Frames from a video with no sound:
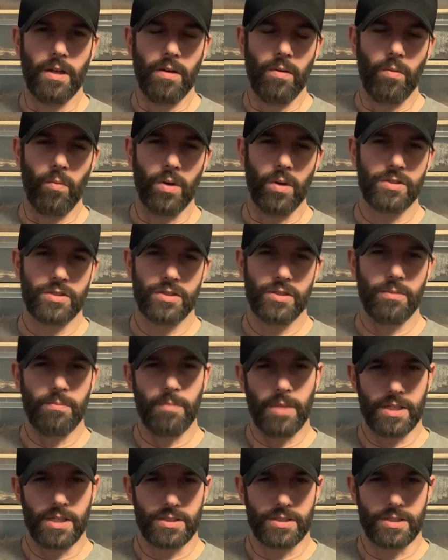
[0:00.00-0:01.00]
Once you
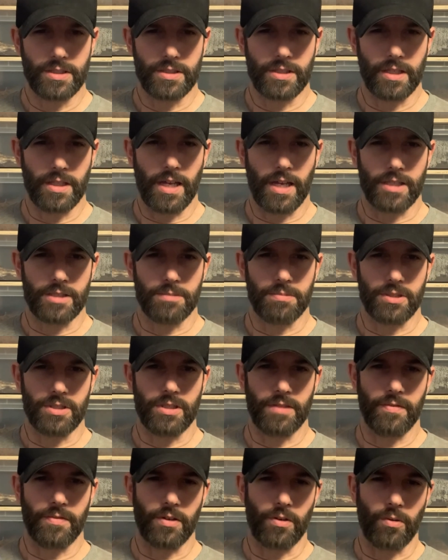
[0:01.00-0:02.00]
mix it to that
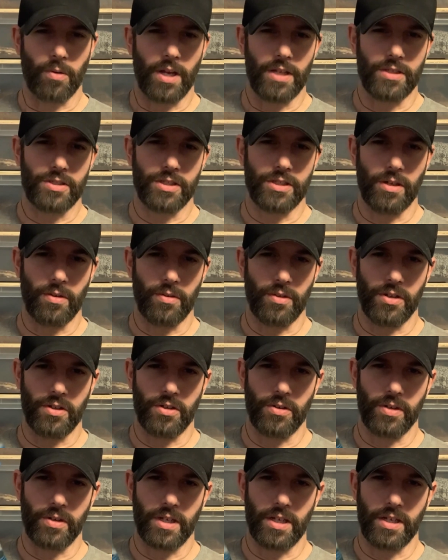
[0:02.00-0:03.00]
specific ratio, then
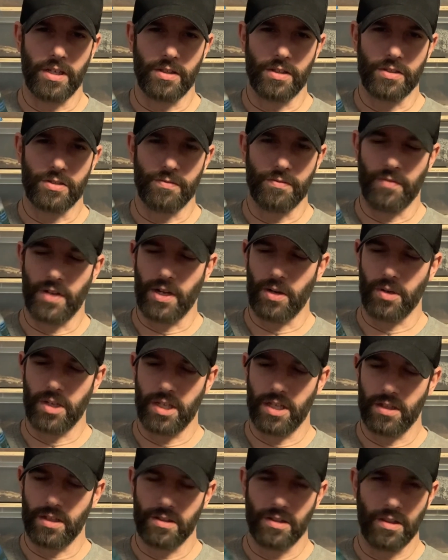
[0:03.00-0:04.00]
you're getting this
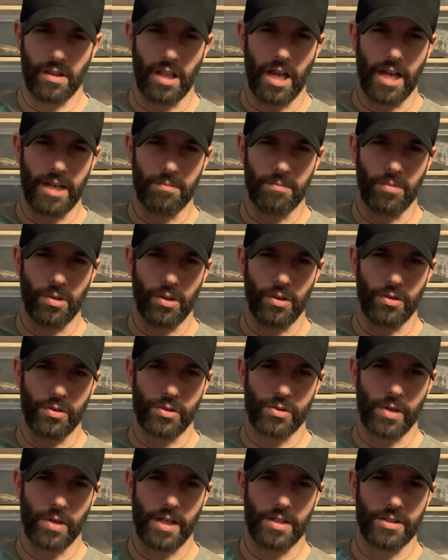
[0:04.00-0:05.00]
very light blue,
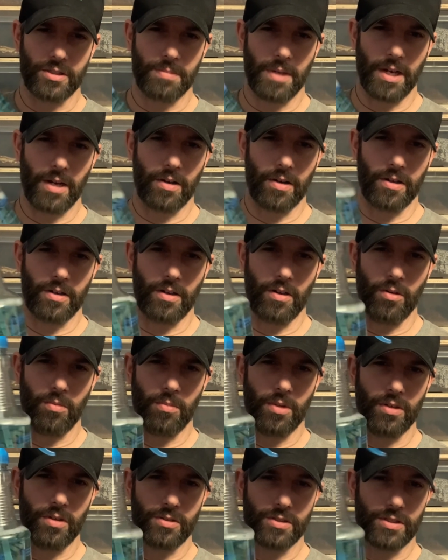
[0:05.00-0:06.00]
transparent,
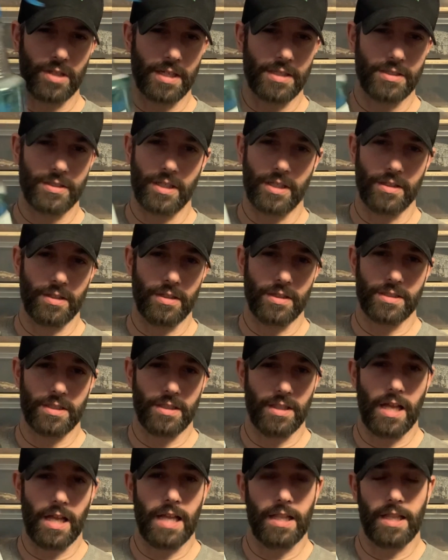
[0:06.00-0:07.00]
almost like I said, looks a
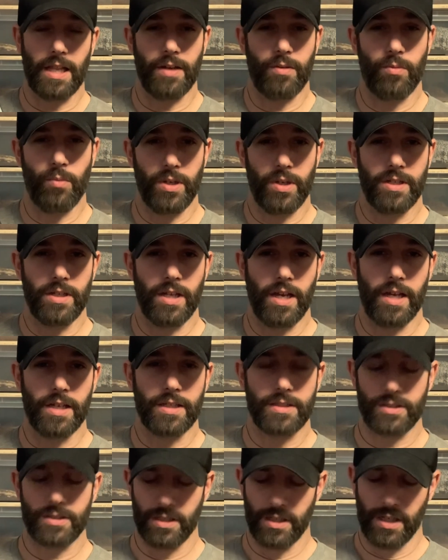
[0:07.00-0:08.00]
lot like
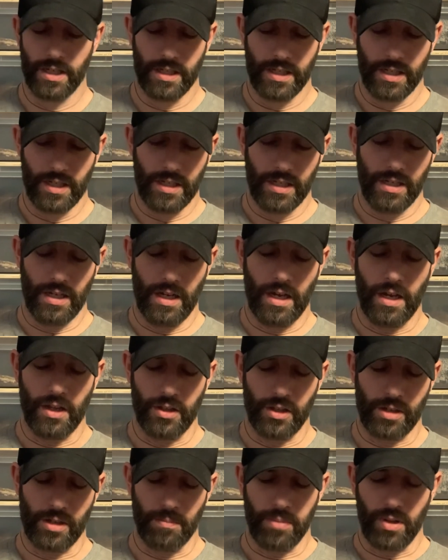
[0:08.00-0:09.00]
Windex.
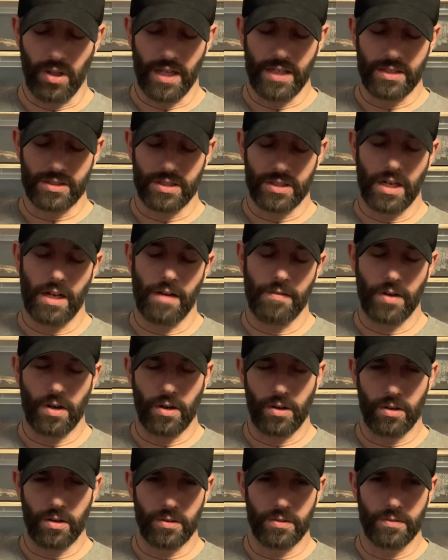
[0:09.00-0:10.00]
The complaints that I've
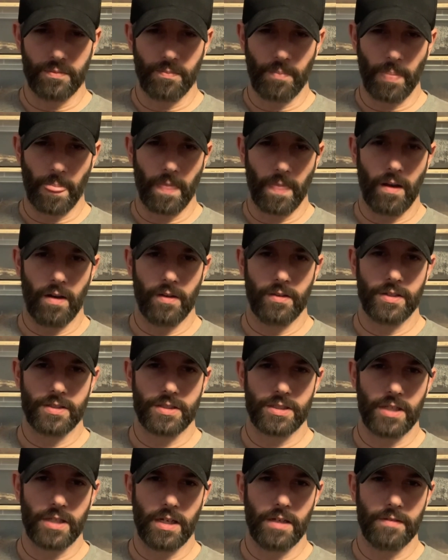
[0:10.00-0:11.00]
heard on this
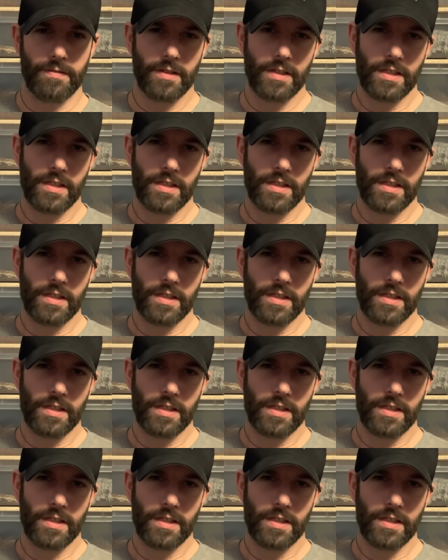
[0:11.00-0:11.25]
stuff,